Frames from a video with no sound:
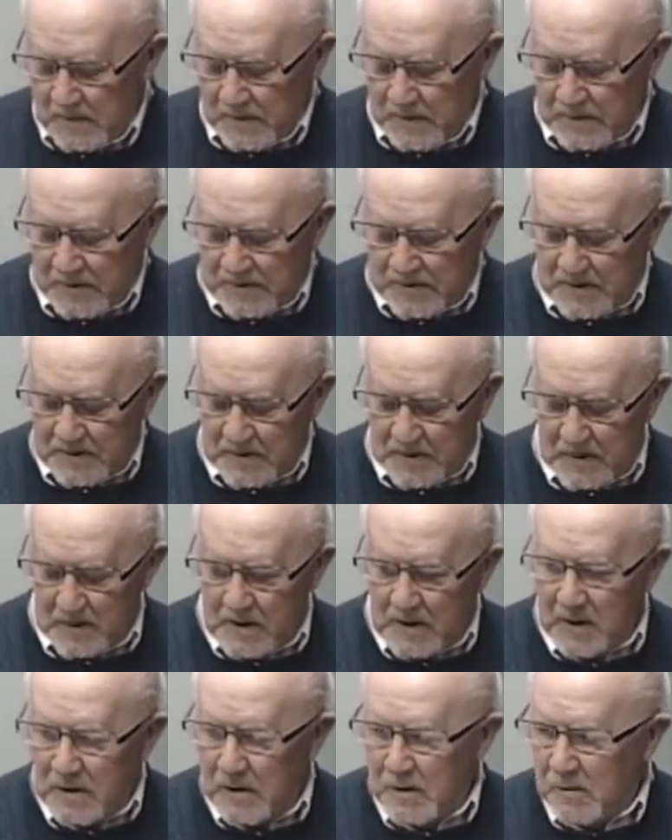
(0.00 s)
But
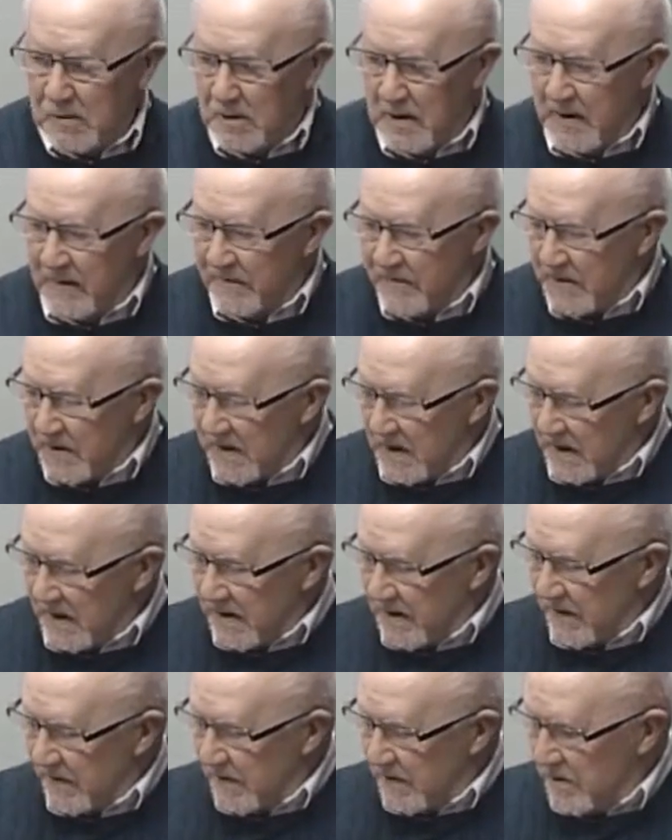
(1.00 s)
you have
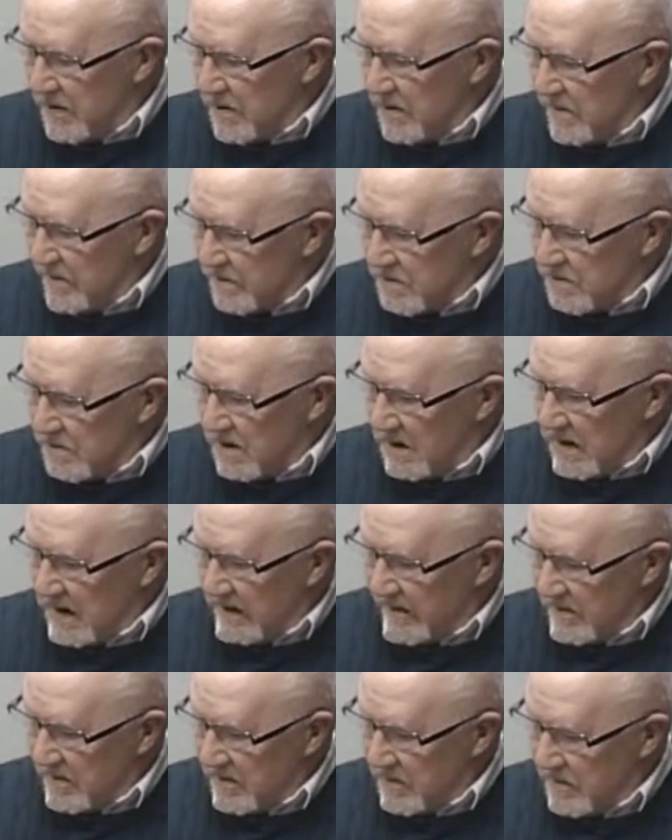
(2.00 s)
taught at the university
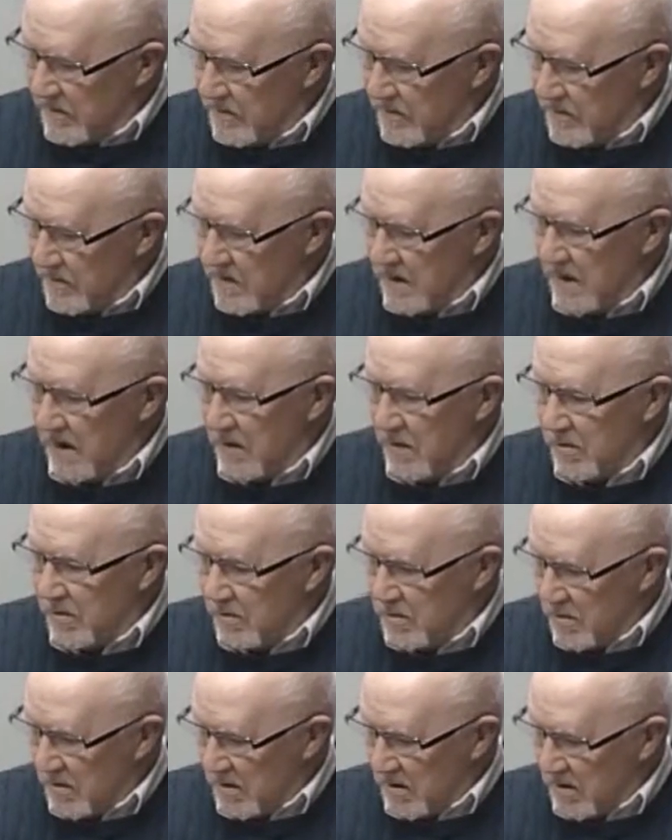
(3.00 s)
level, and you
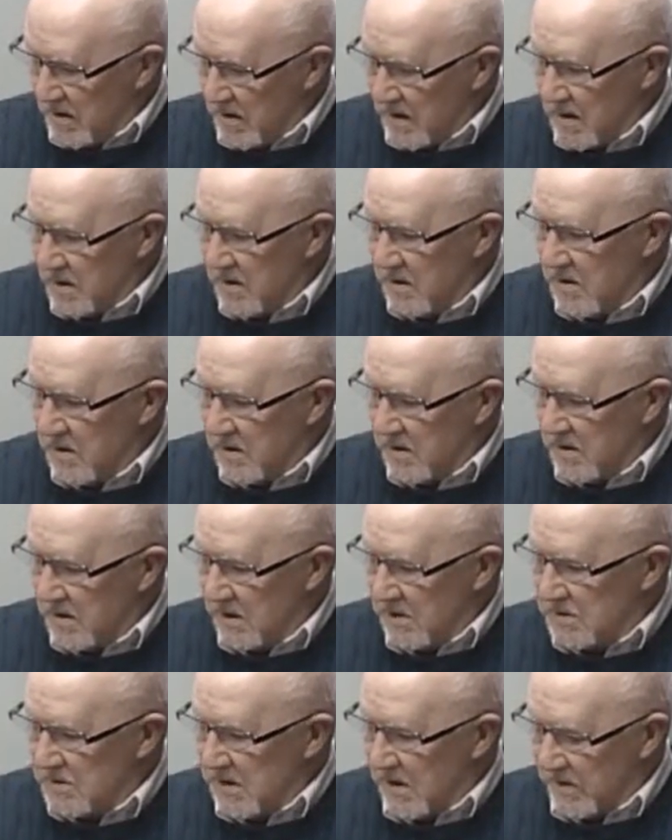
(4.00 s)
currently are
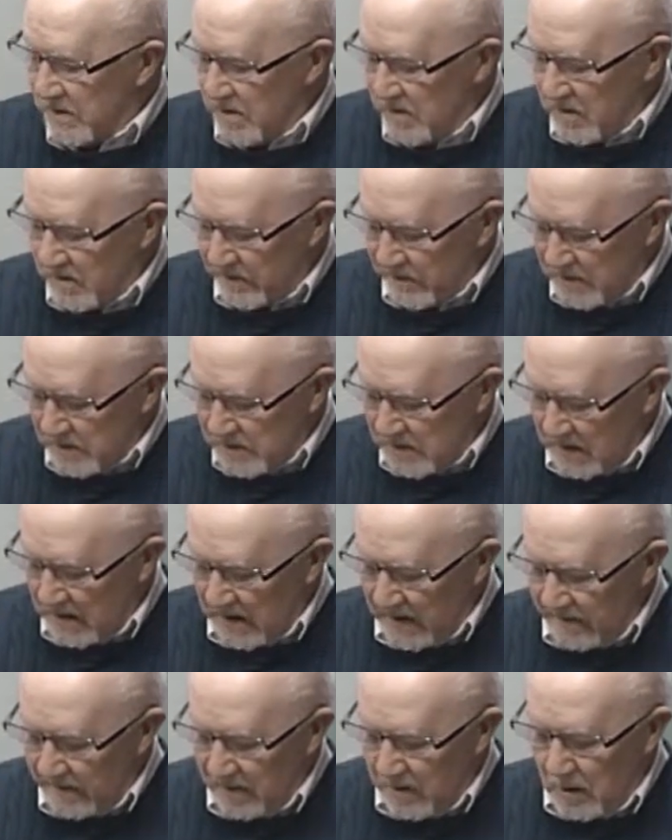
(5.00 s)
teaching at the university
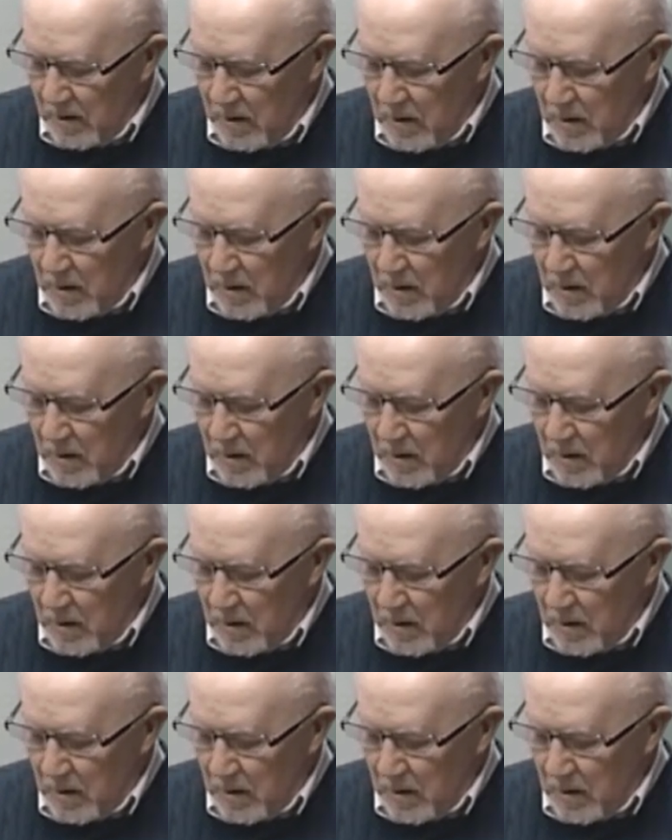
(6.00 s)
level.